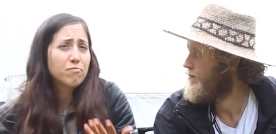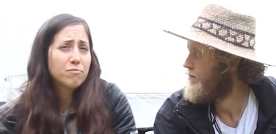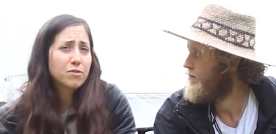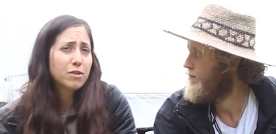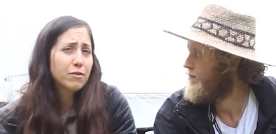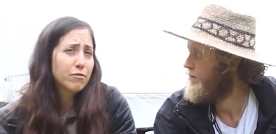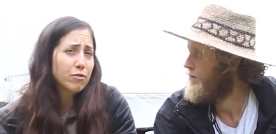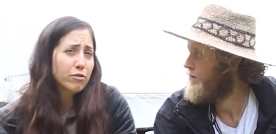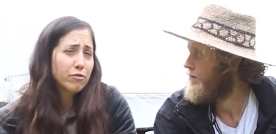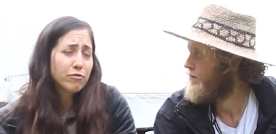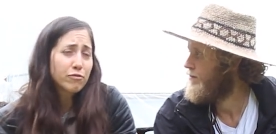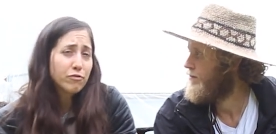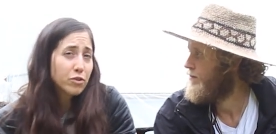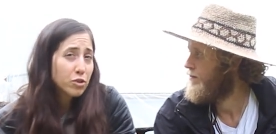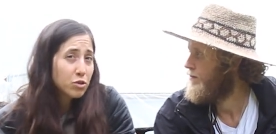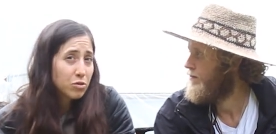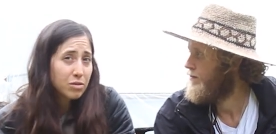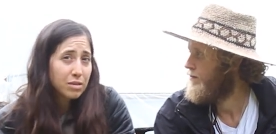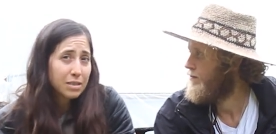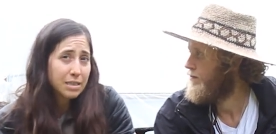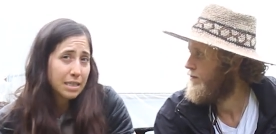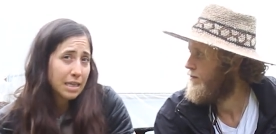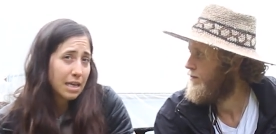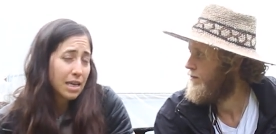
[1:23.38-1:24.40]
Speaker 1: different
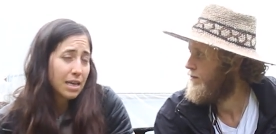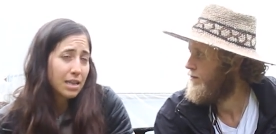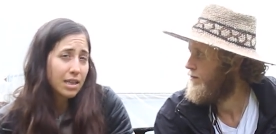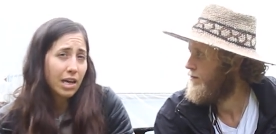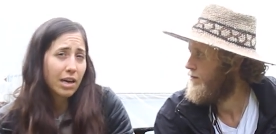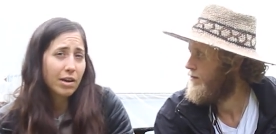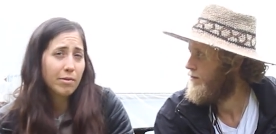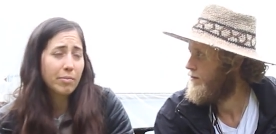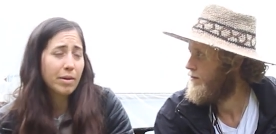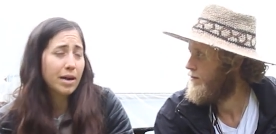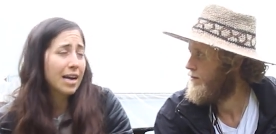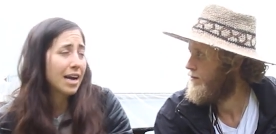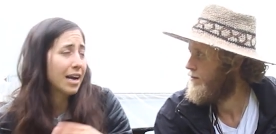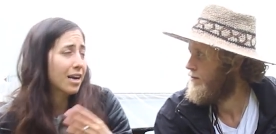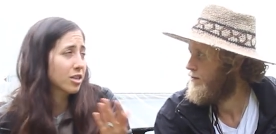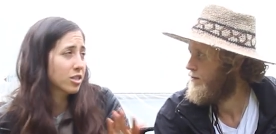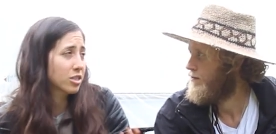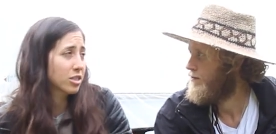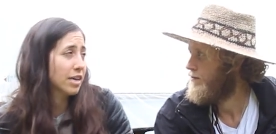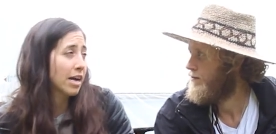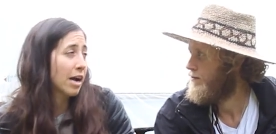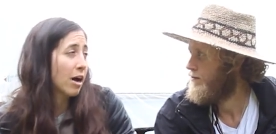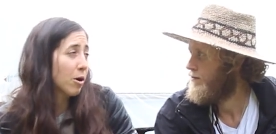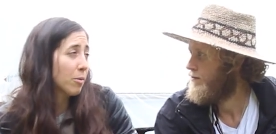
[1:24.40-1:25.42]
foods to eat that might
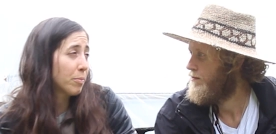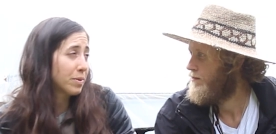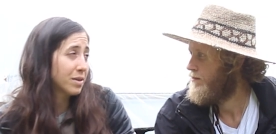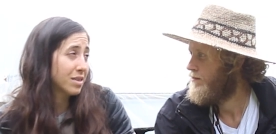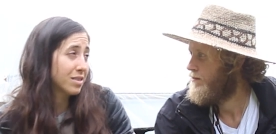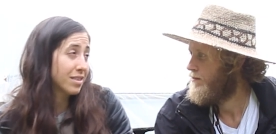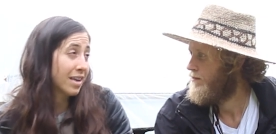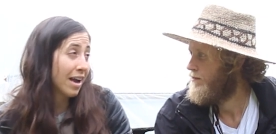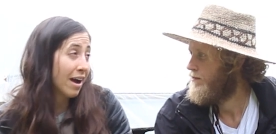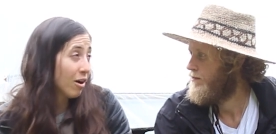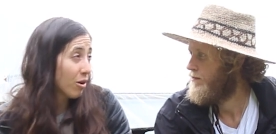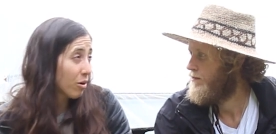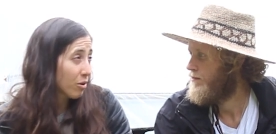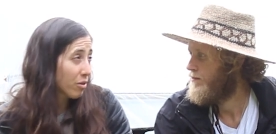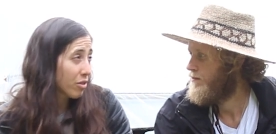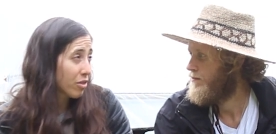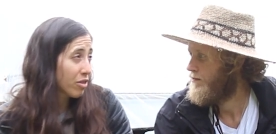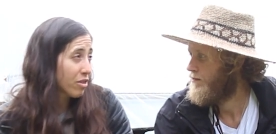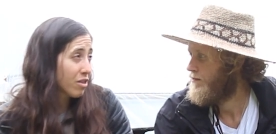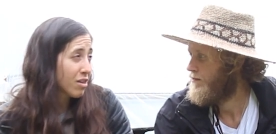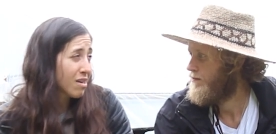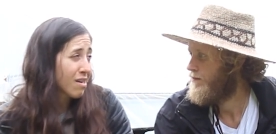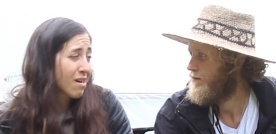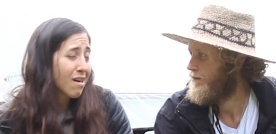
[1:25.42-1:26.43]
actually help his health.
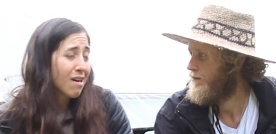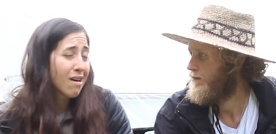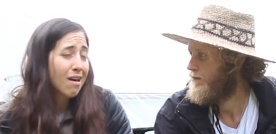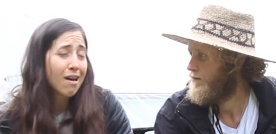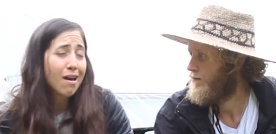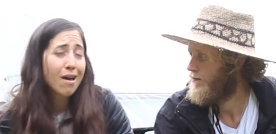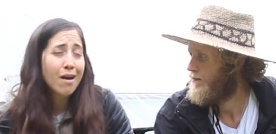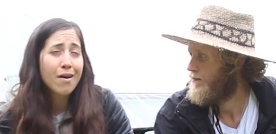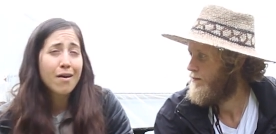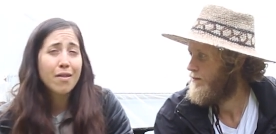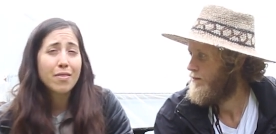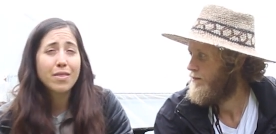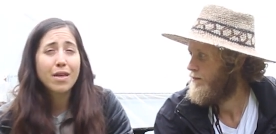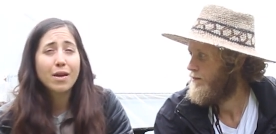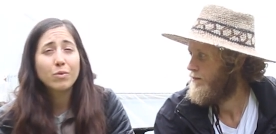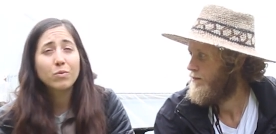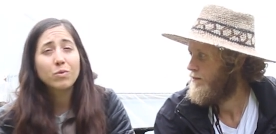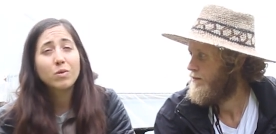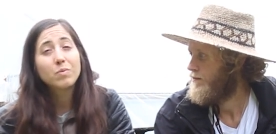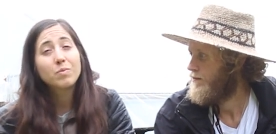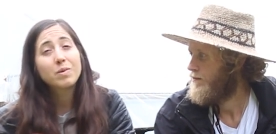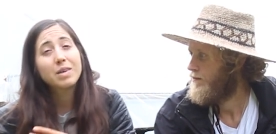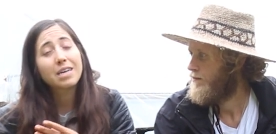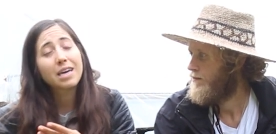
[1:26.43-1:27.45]
And then
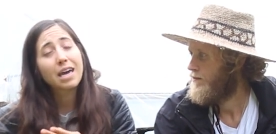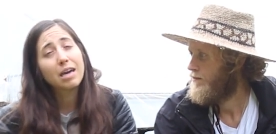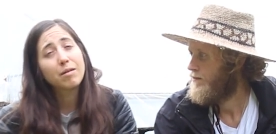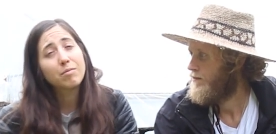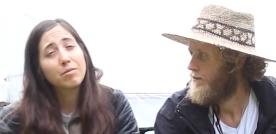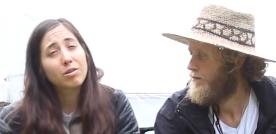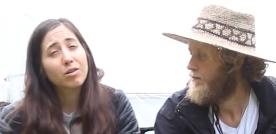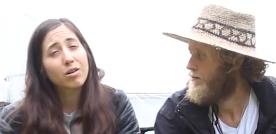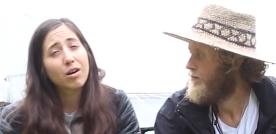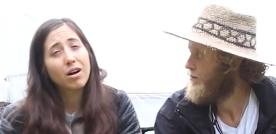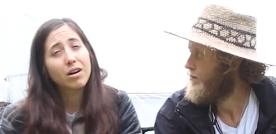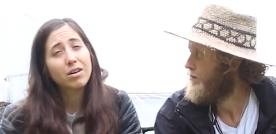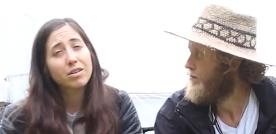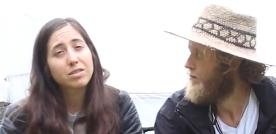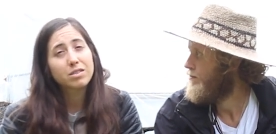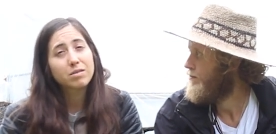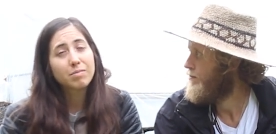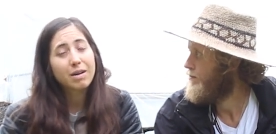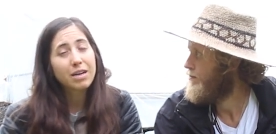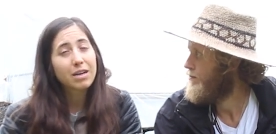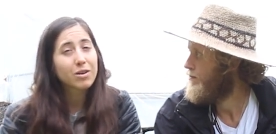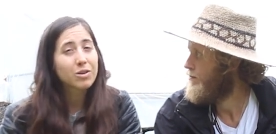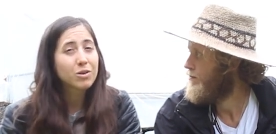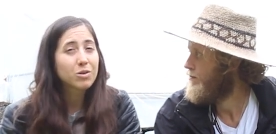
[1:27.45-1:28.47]
when we came across
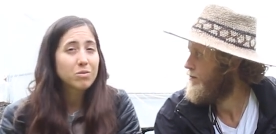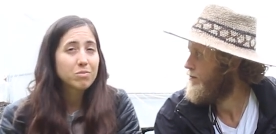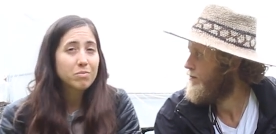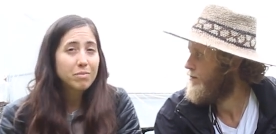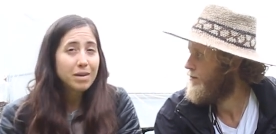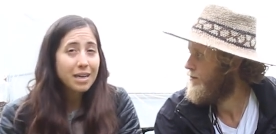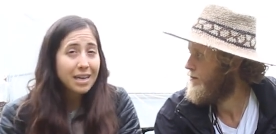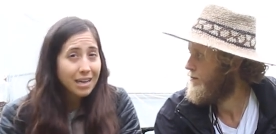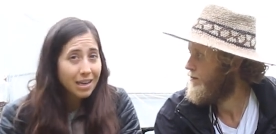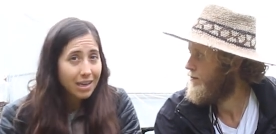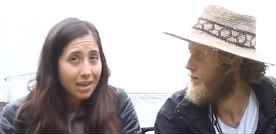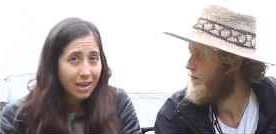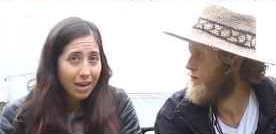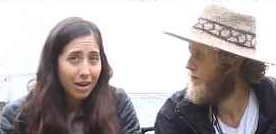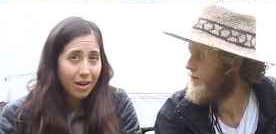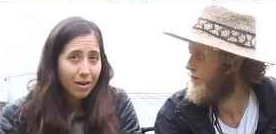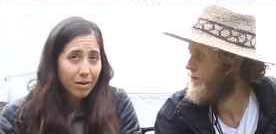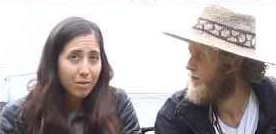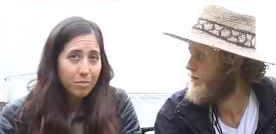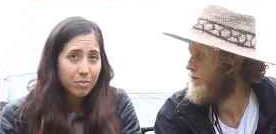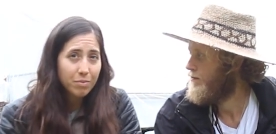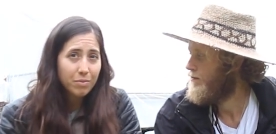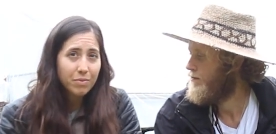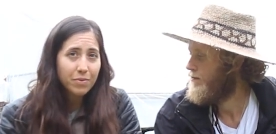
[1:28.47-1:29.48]
Medical
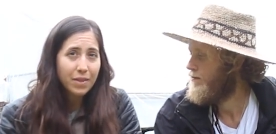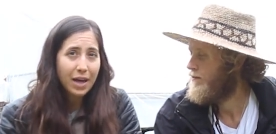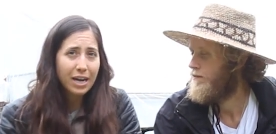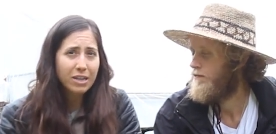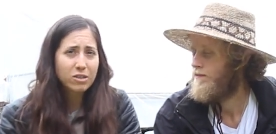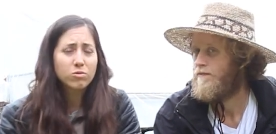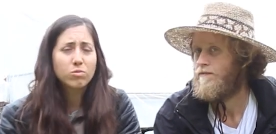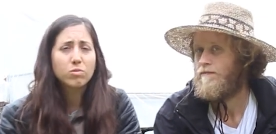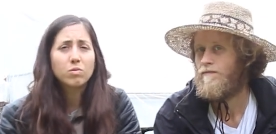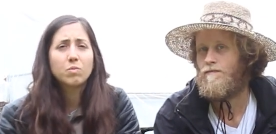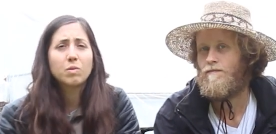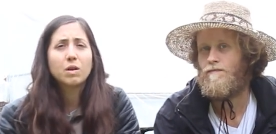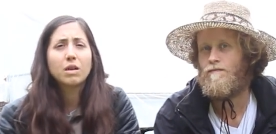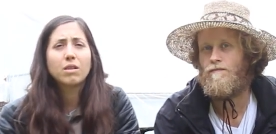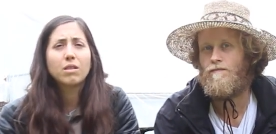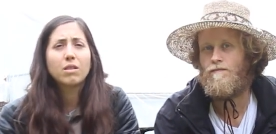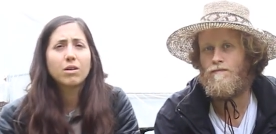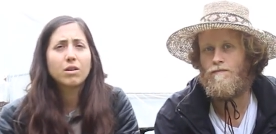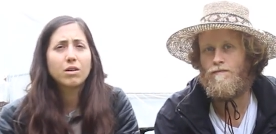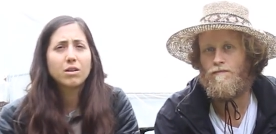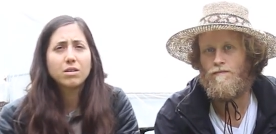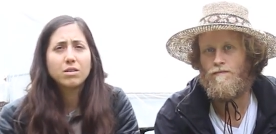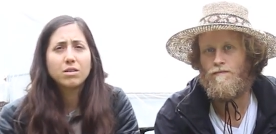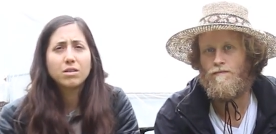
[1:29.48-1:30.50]
Medium, that's when we
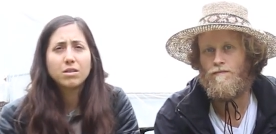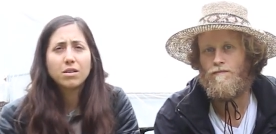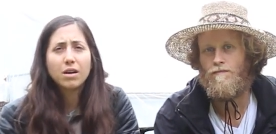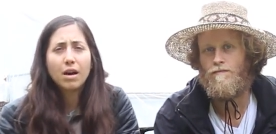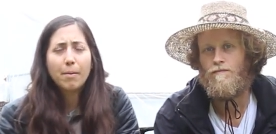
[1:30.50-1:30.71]
learned